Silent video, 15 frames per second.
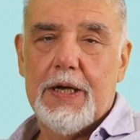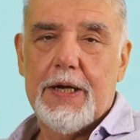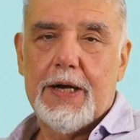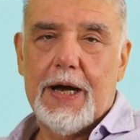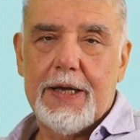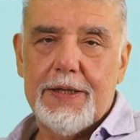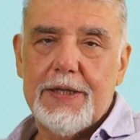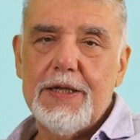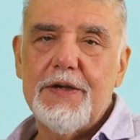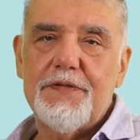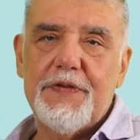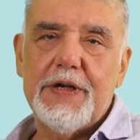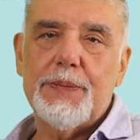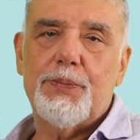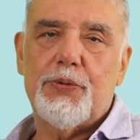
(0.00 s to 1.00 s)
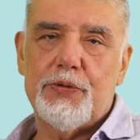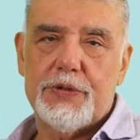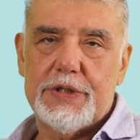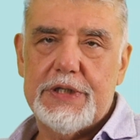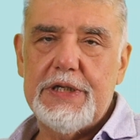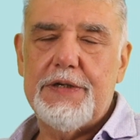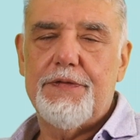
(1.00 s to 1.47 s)
I think Fed
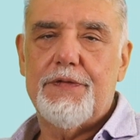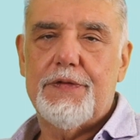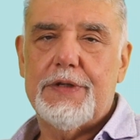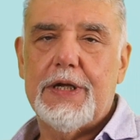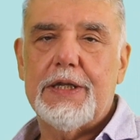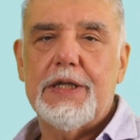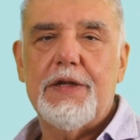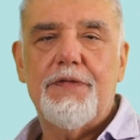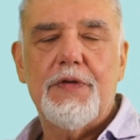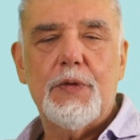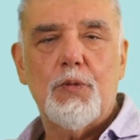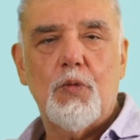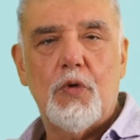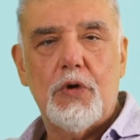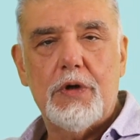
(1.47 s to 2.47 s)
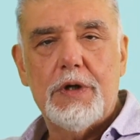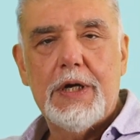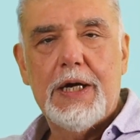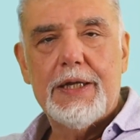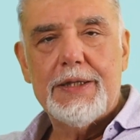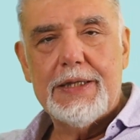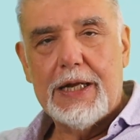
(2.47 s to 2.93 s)
perceived that if it were
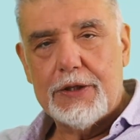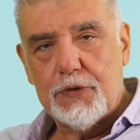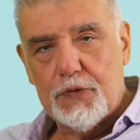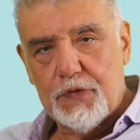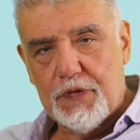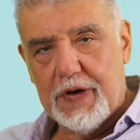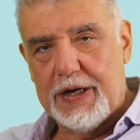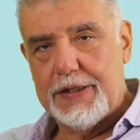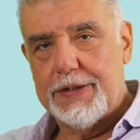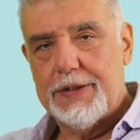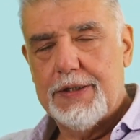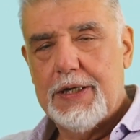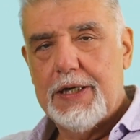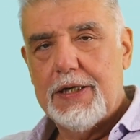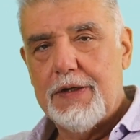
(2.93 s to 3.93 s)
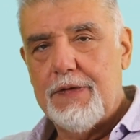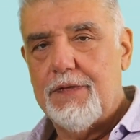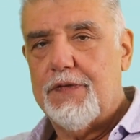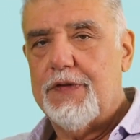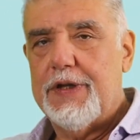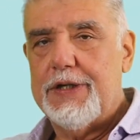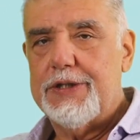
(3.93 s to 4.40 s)
not to fight
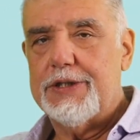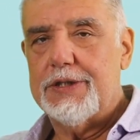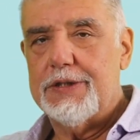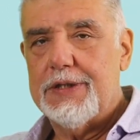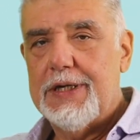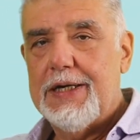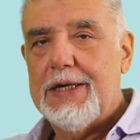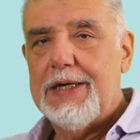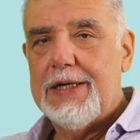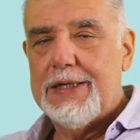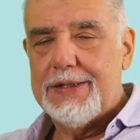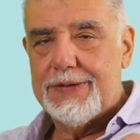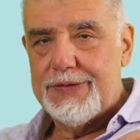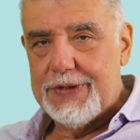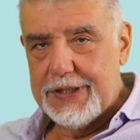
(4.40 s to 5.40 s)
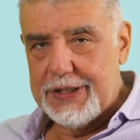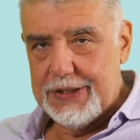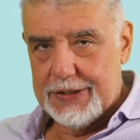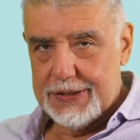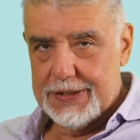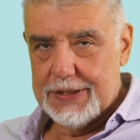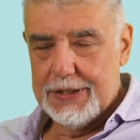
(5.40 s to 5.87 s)
inflation
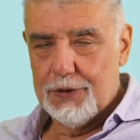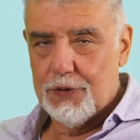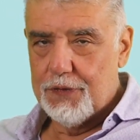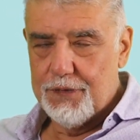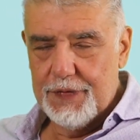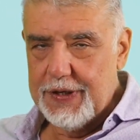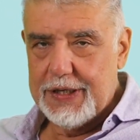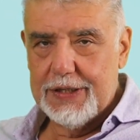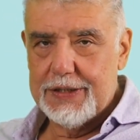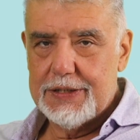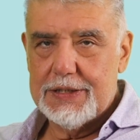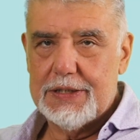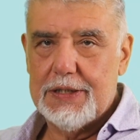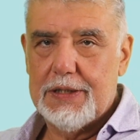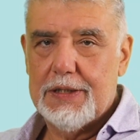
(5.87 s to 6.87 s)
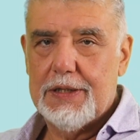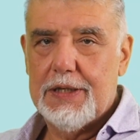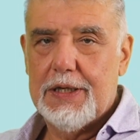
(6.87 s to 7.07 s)
rigorously or vigorously